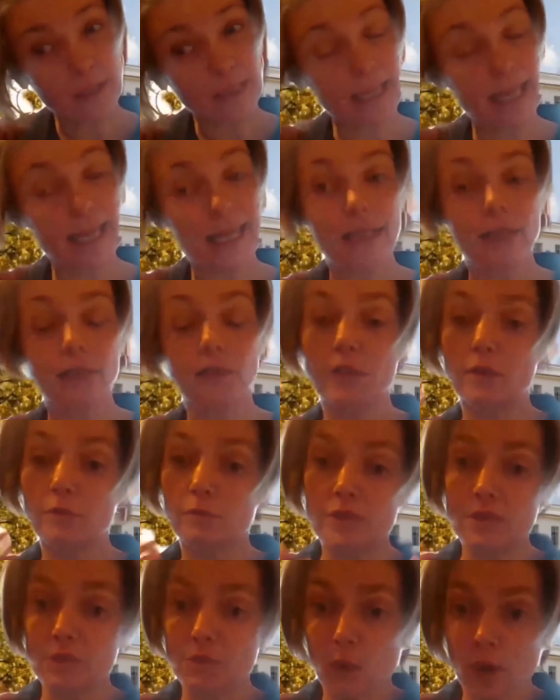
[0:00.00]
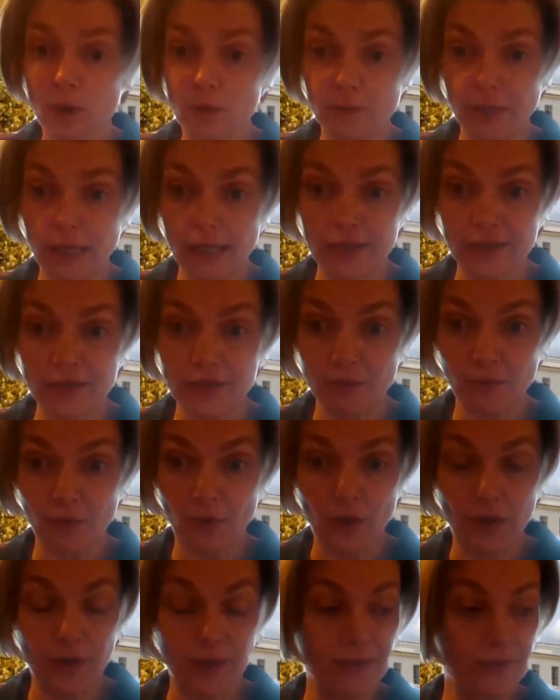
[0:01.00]
again, and you, this won't be any
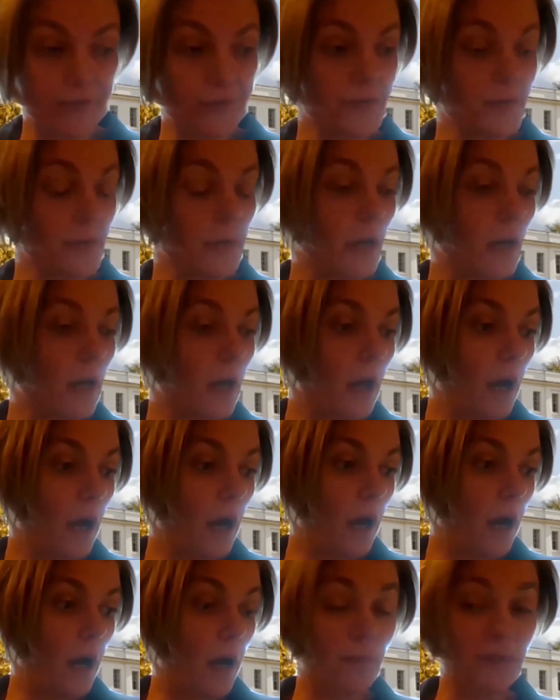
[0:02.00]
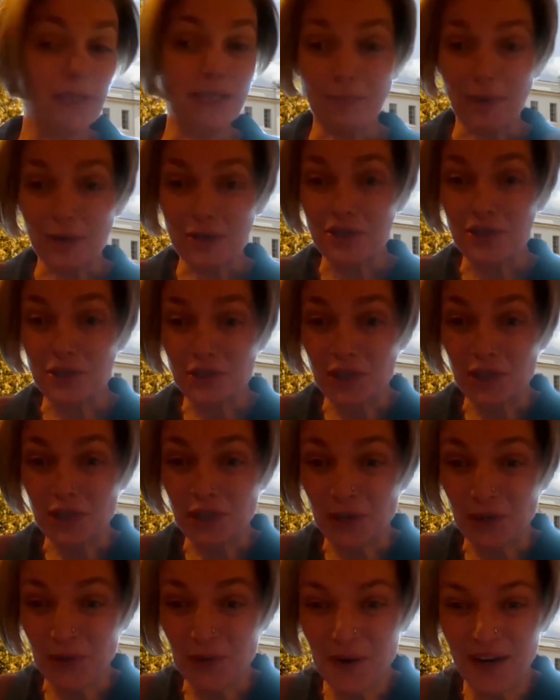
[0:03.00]
surprise, um, especially to
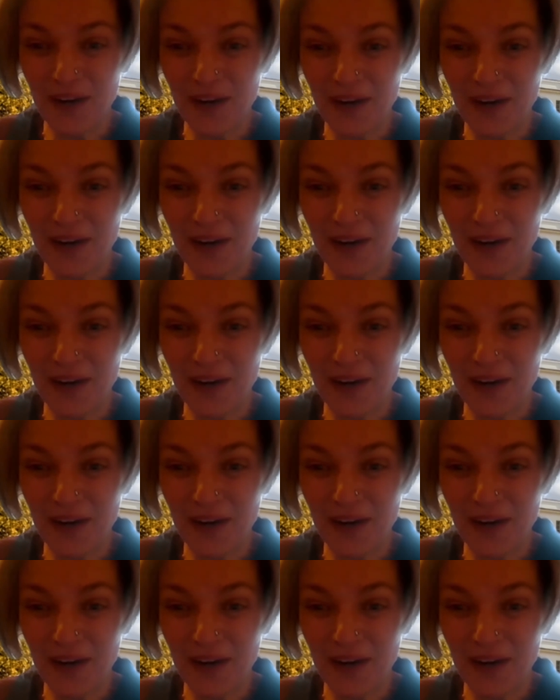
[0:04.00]
you